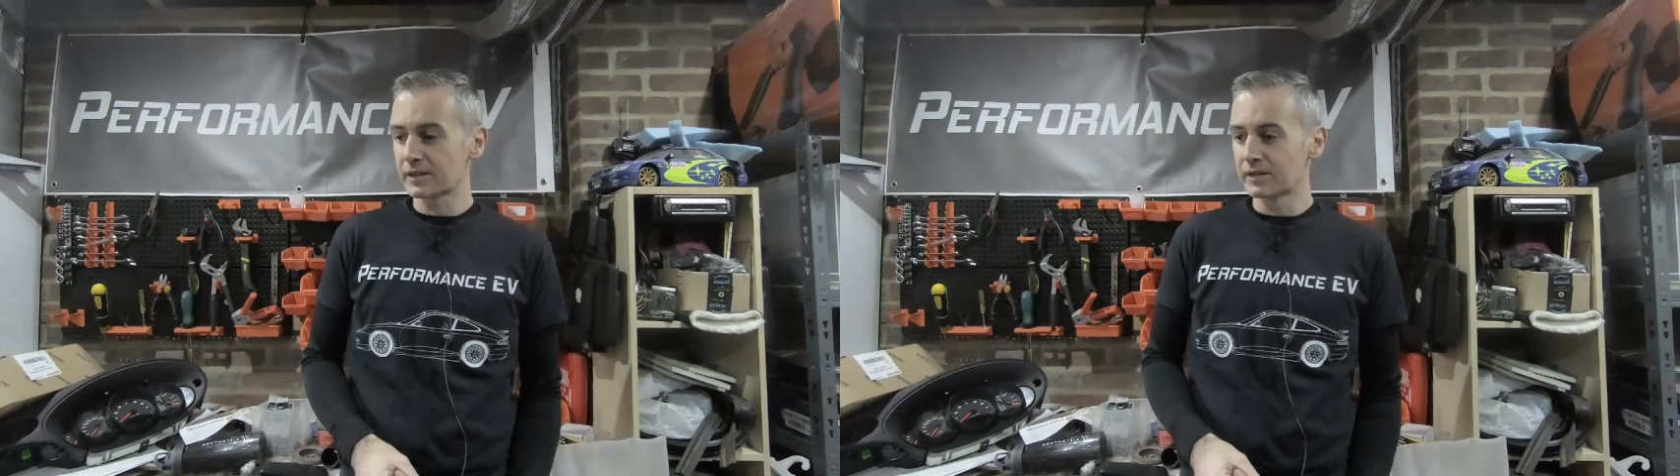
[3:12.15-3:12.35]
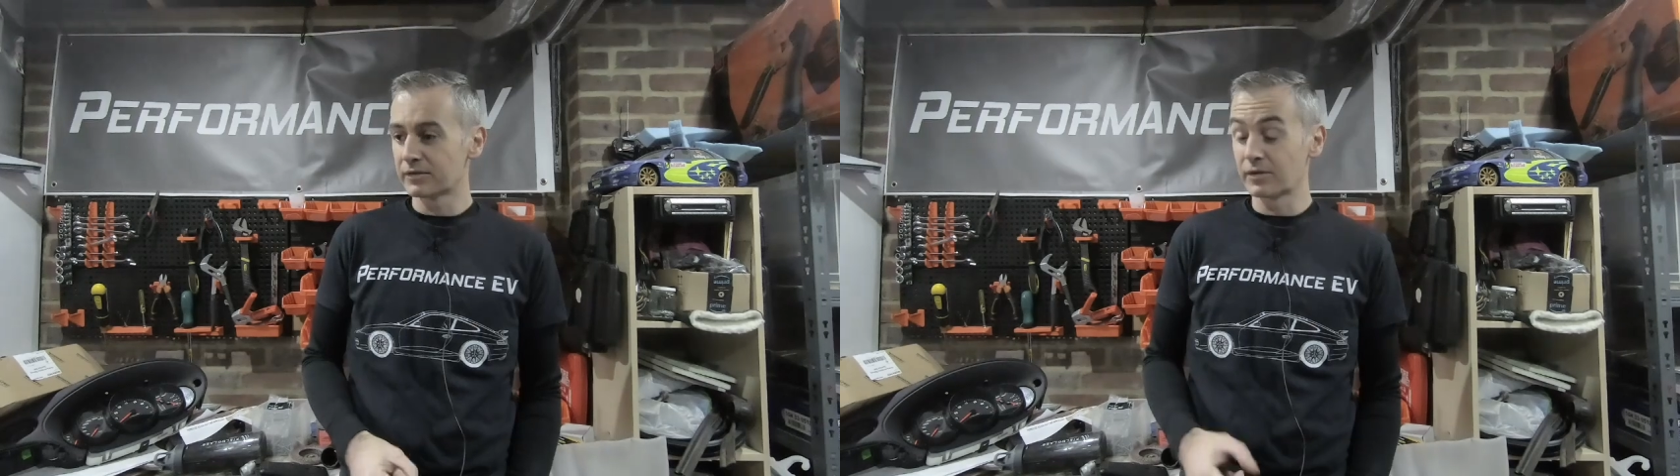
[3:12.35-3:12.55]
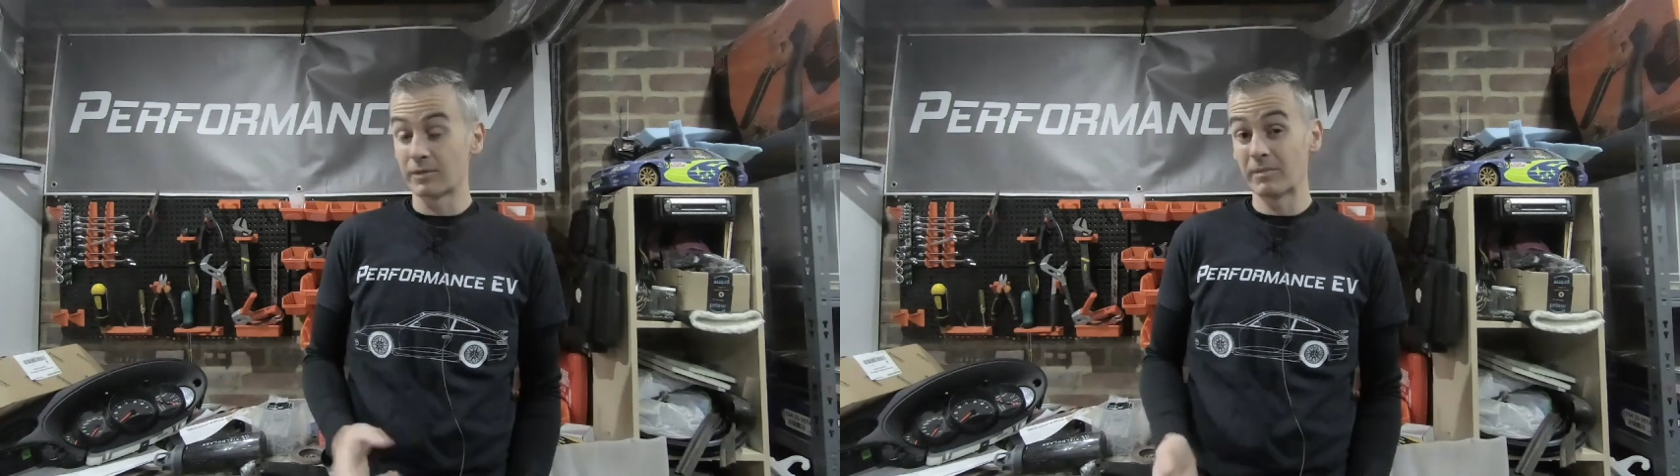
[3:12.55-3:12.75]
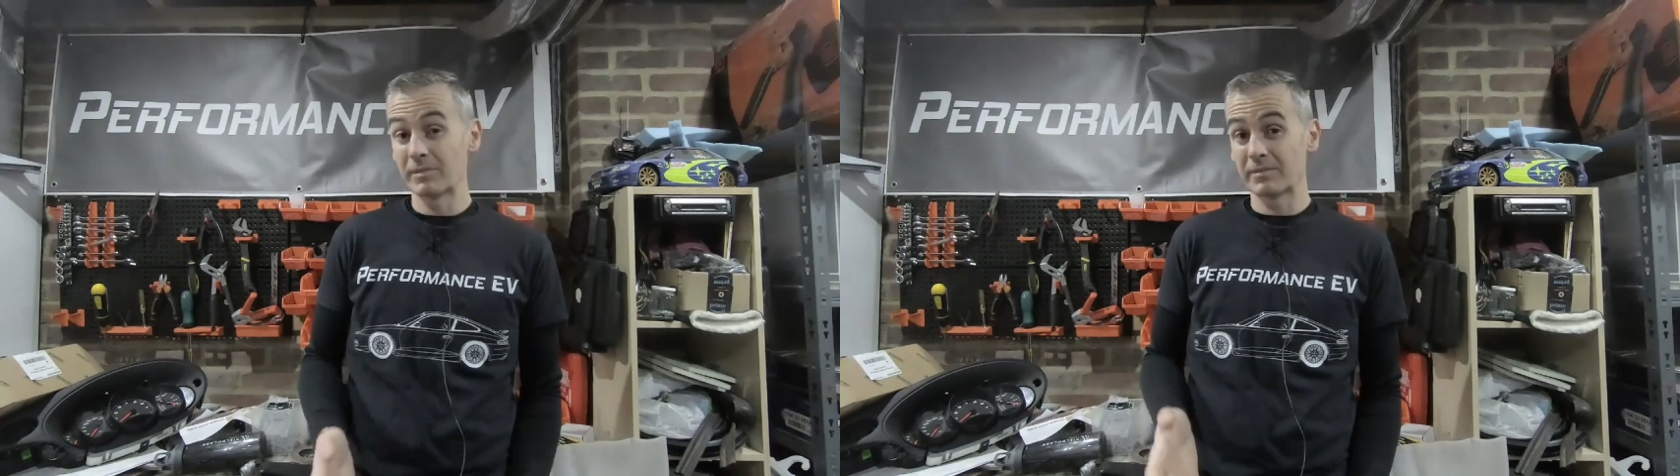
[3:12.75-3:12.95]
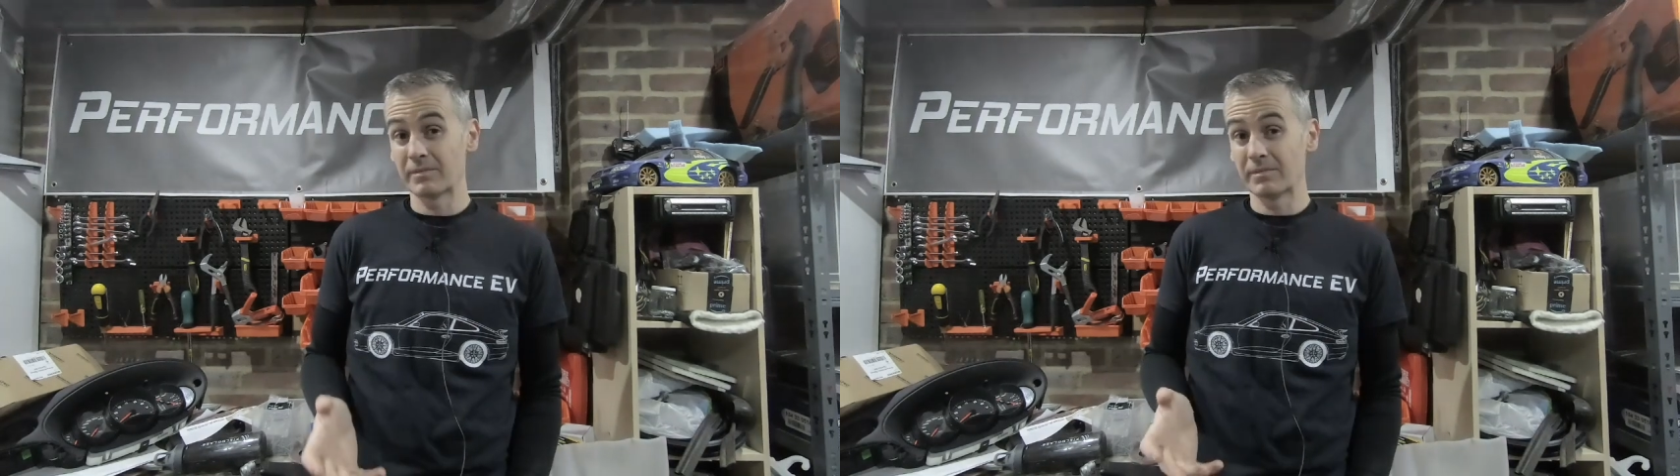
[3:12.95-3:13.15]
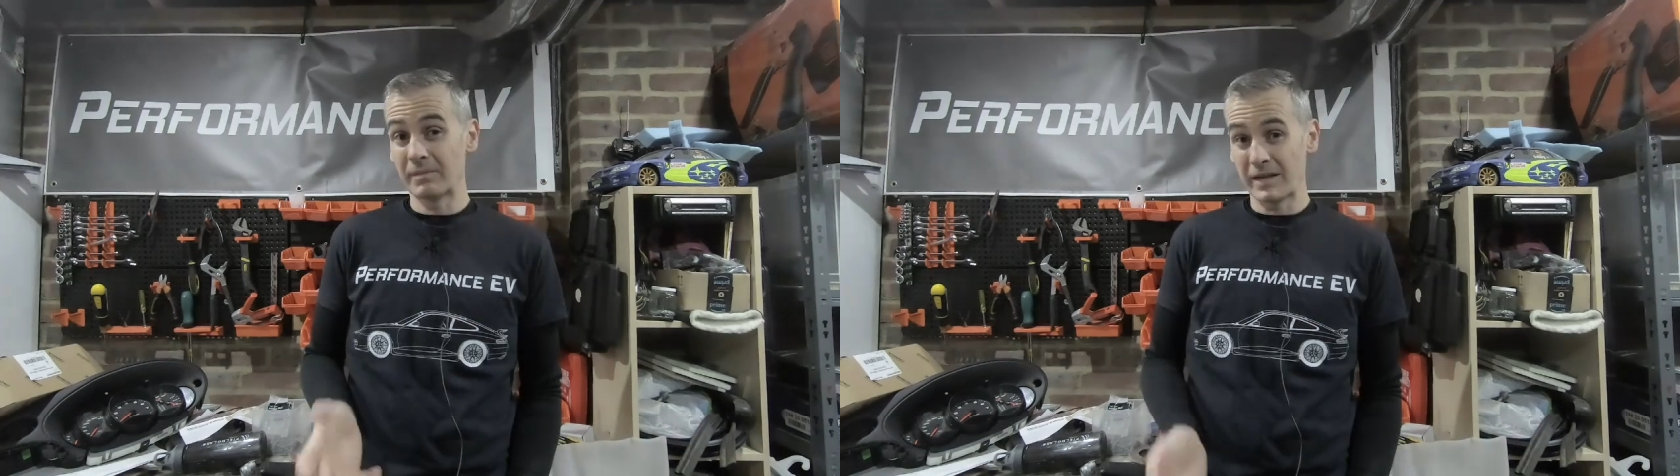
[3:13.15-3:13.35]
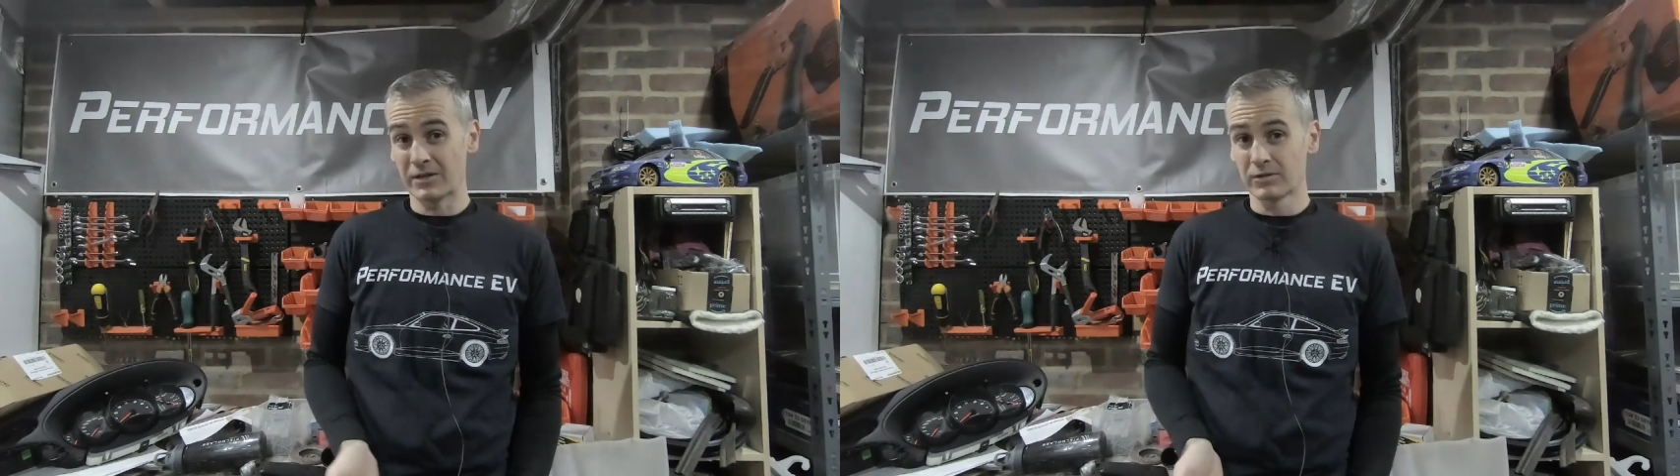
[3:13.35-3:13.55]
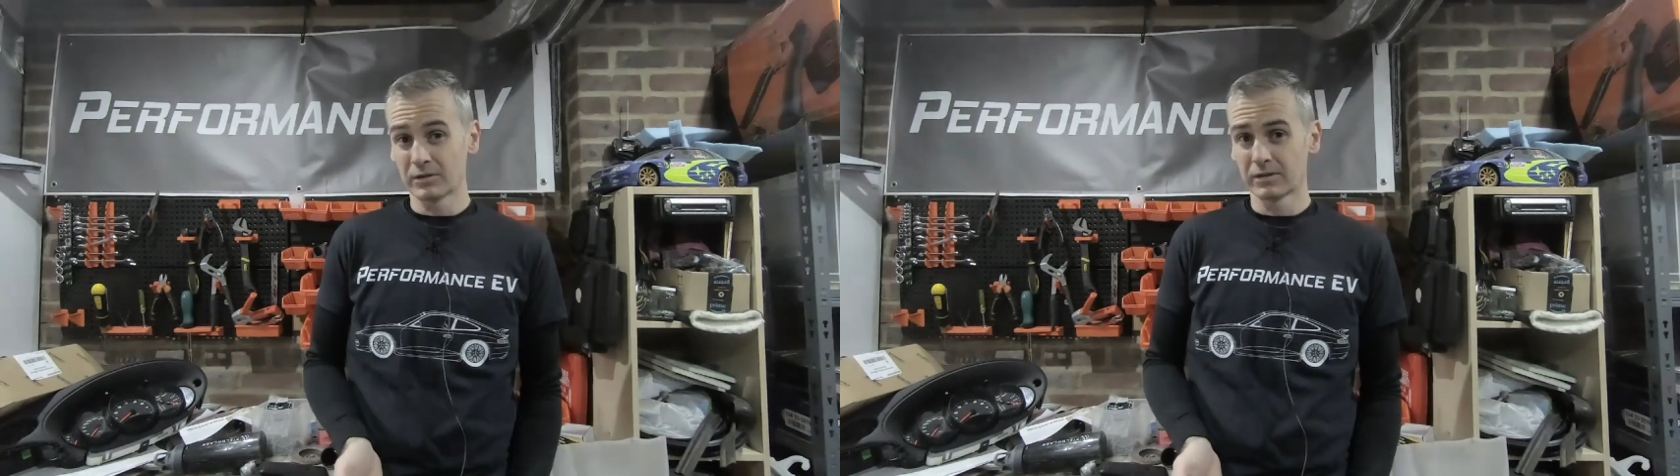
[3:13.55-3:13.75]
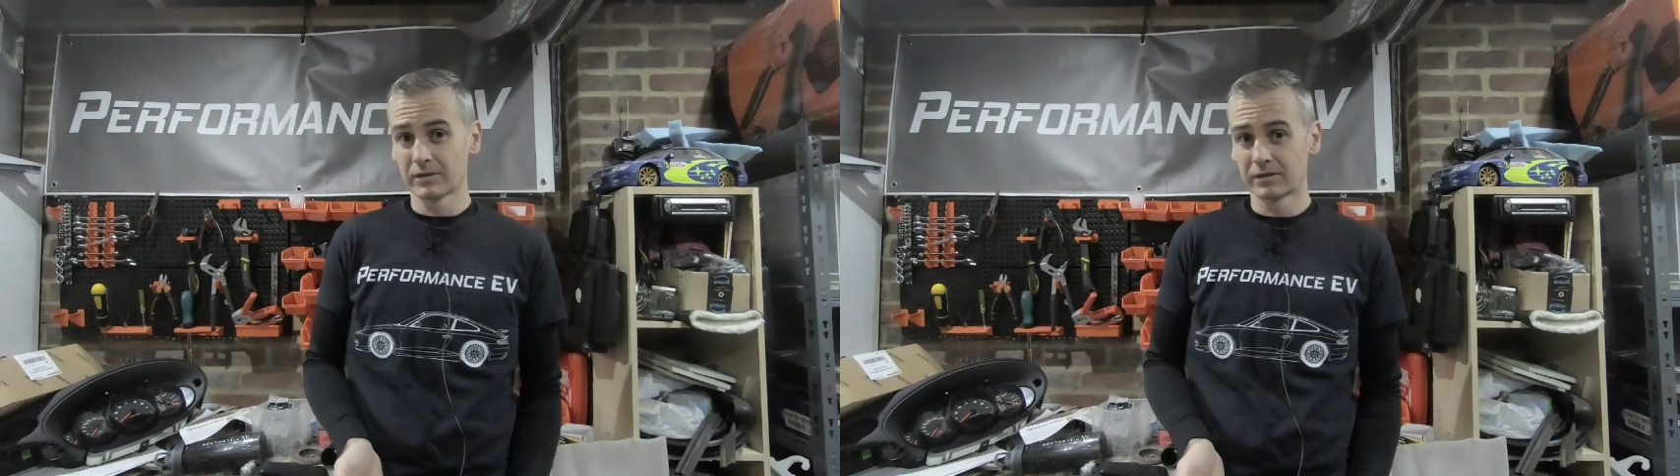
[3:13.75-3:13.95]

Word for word: from the manual